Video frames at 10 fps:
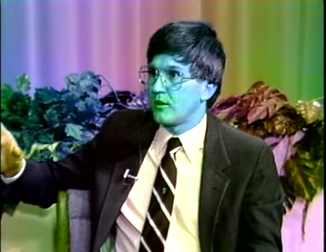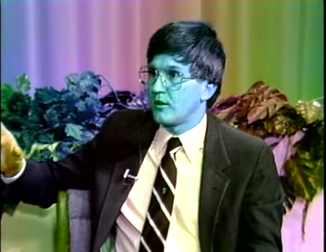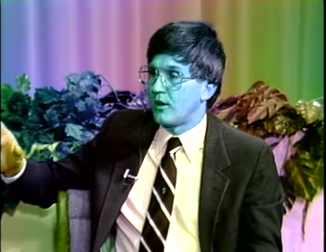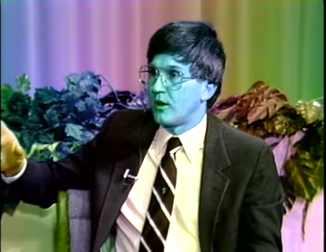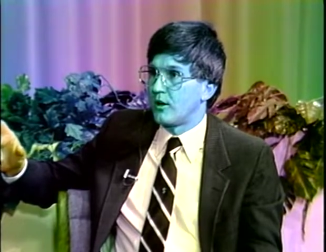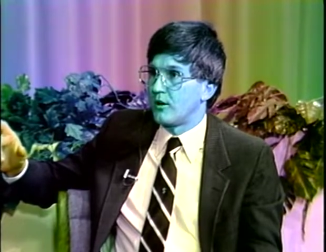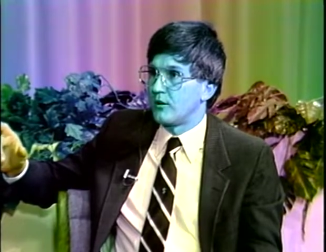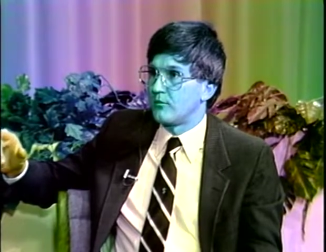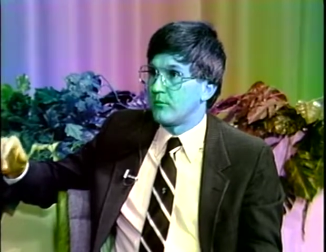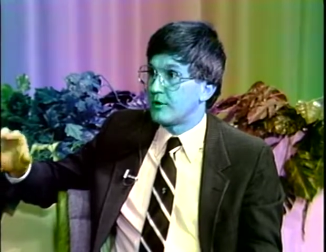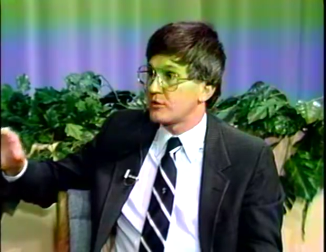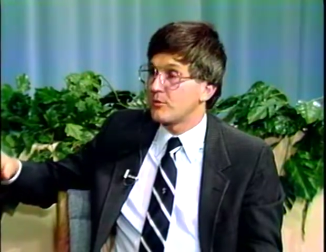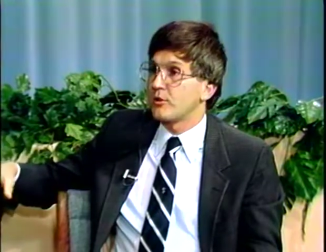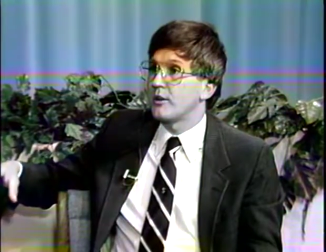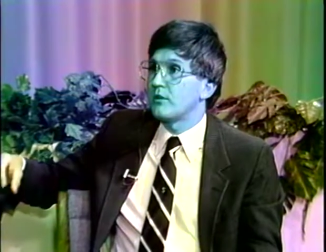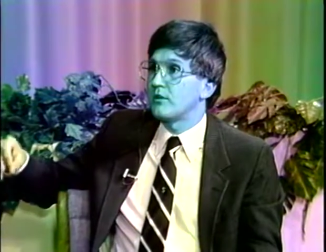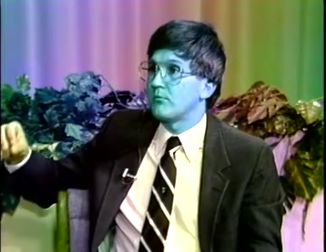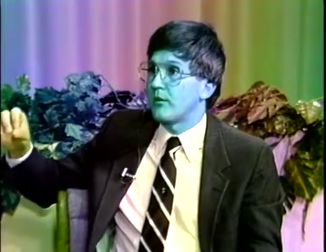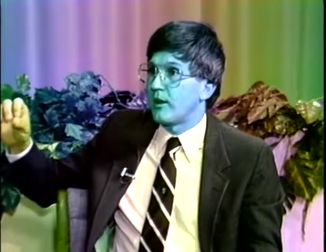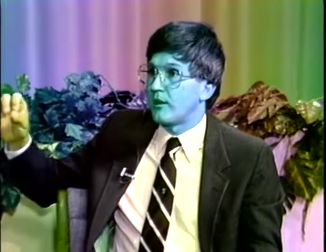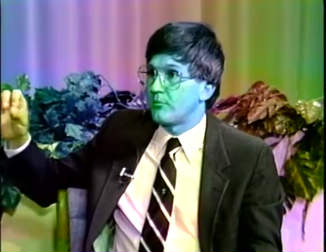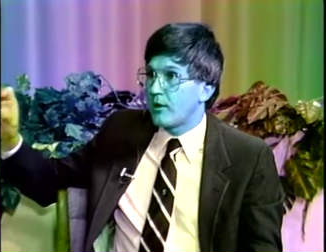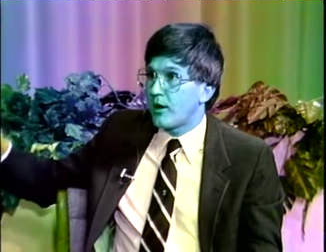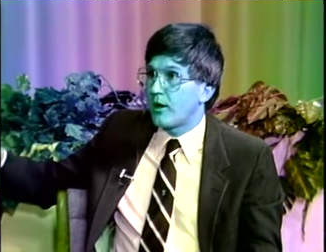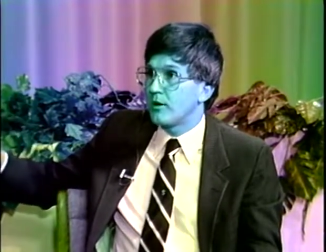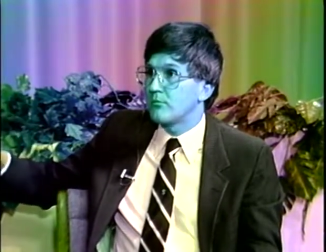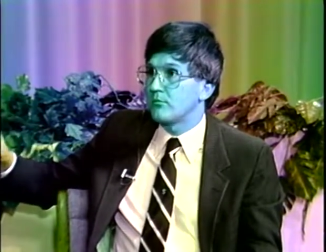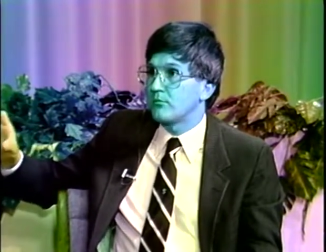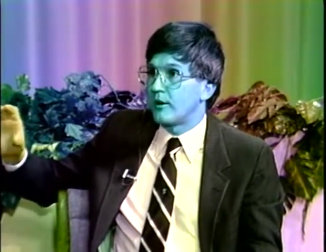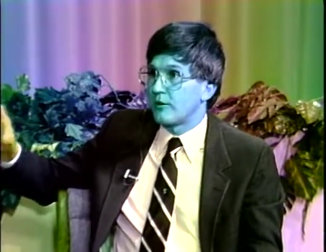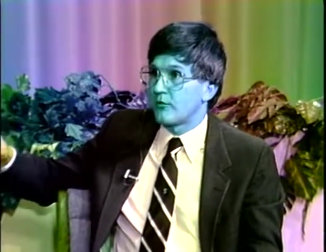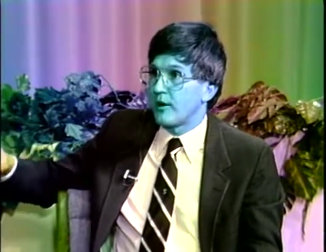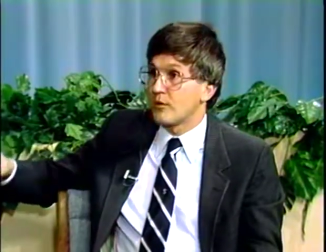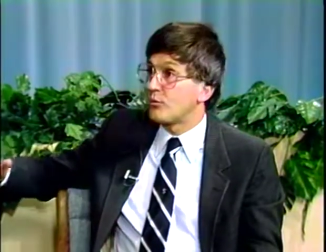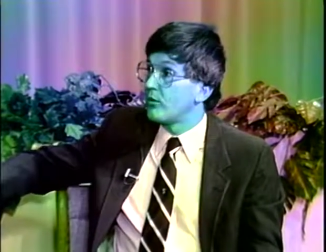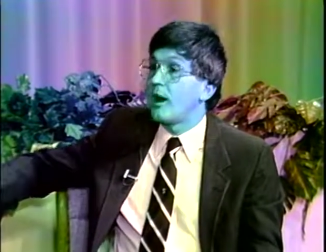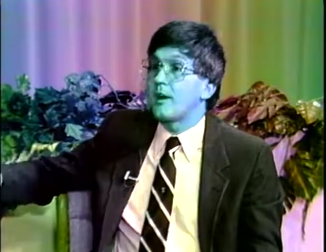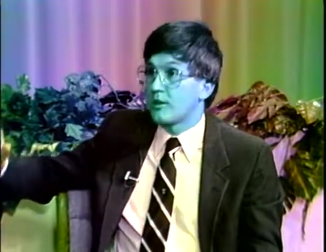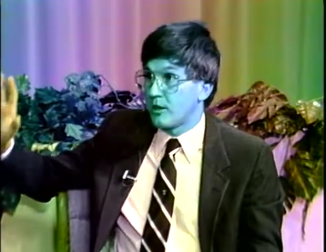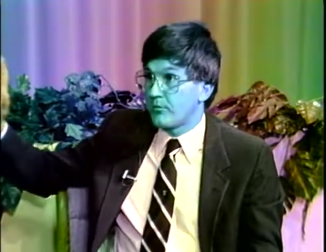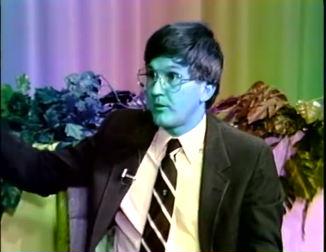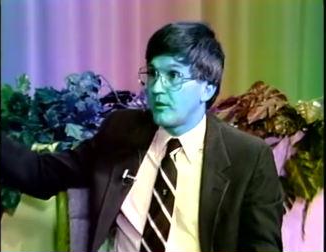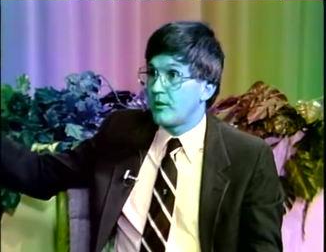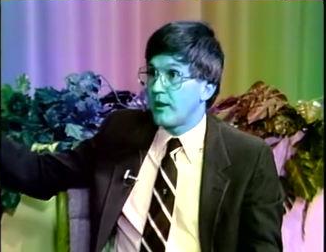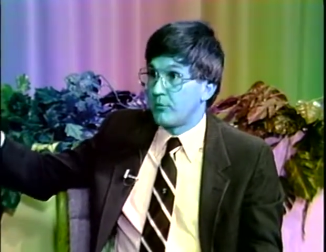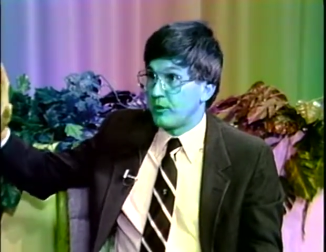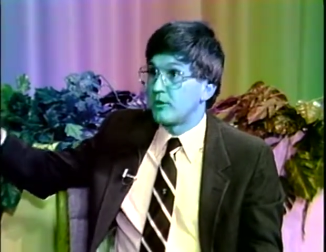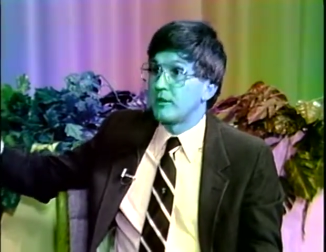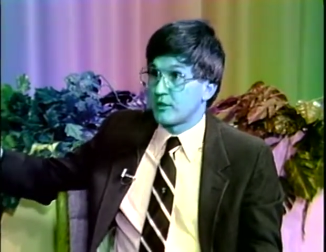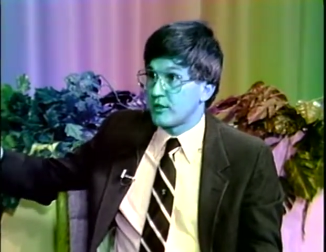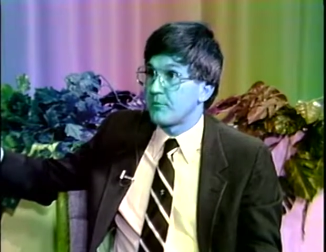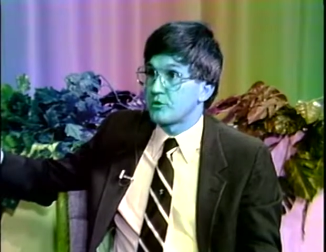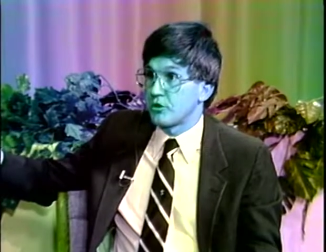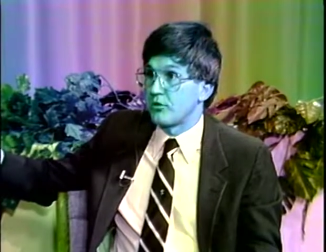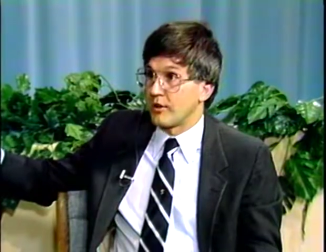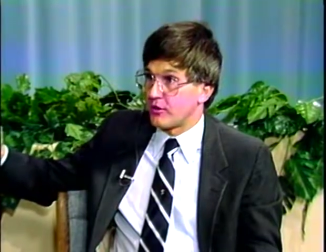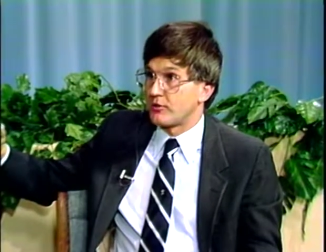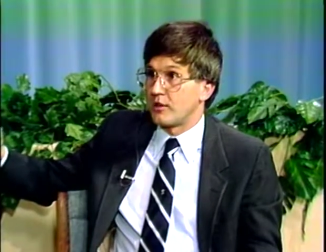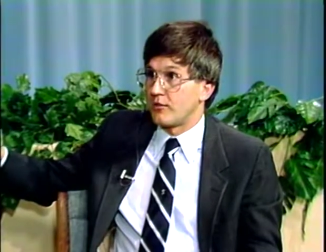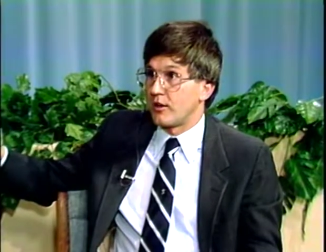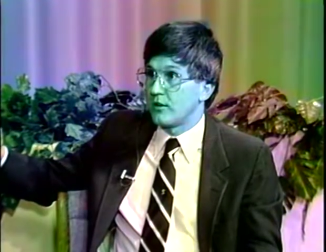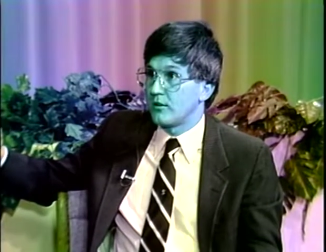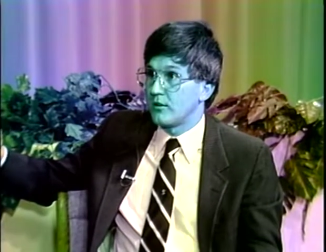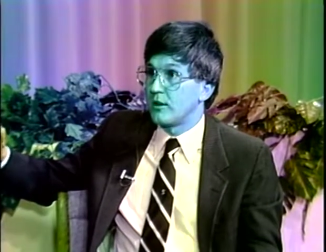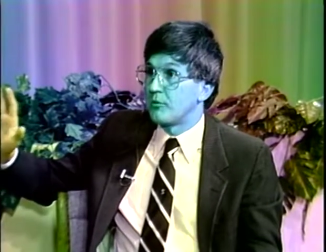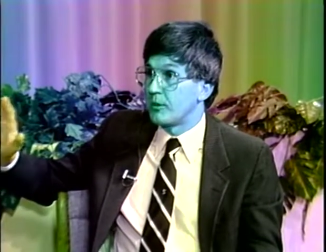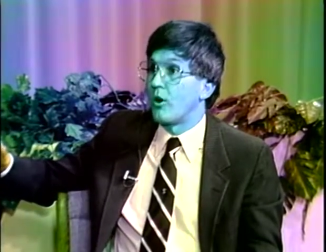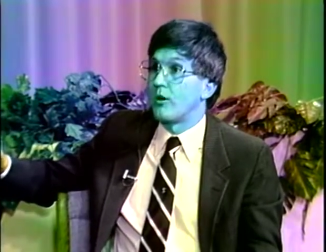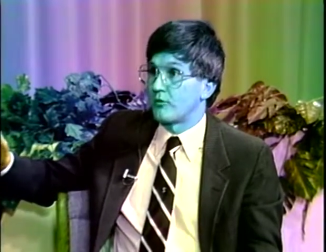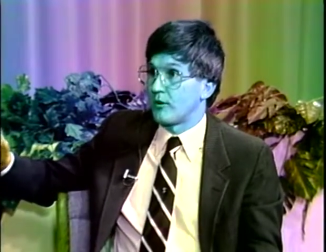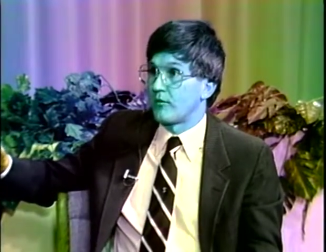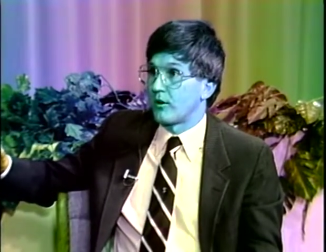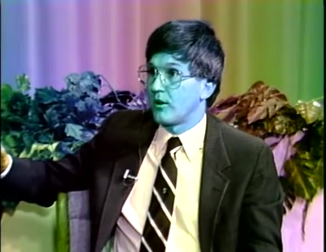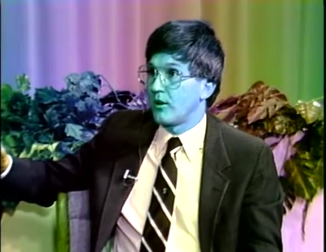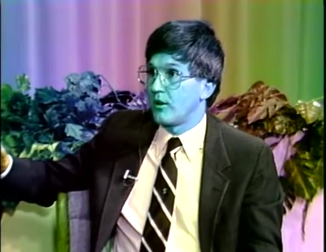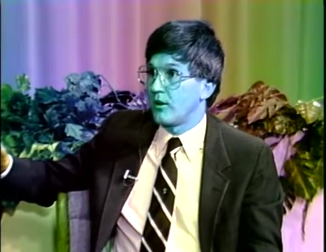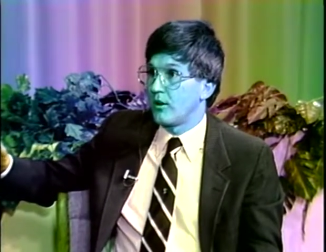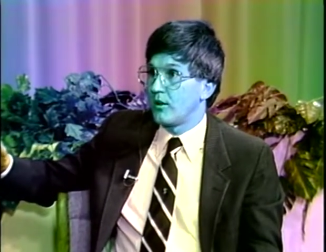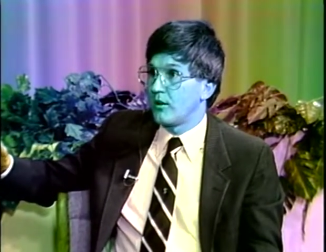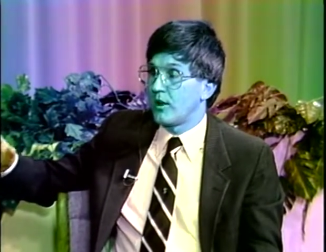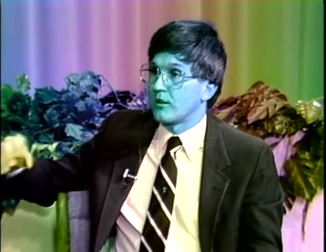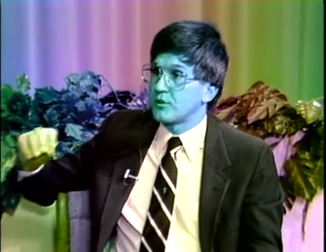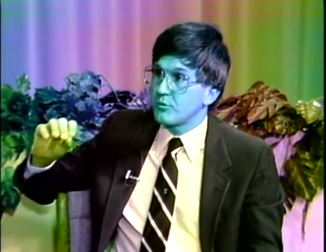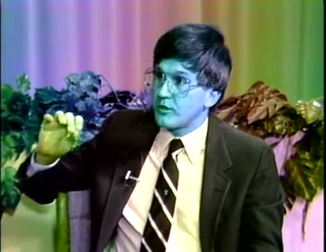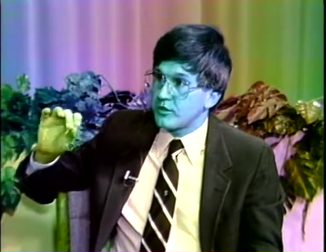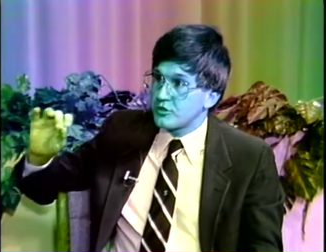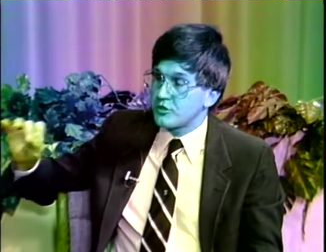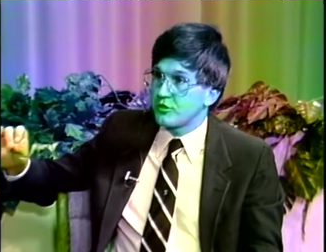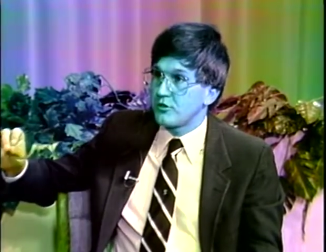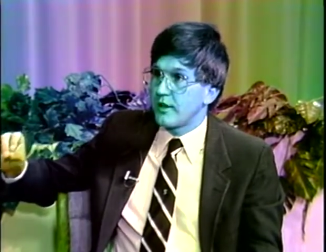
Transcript: Uh, my sibling, my parent, my friend will not get up and be in the next episode like on TV. He will be gone forever. And unless we can instill that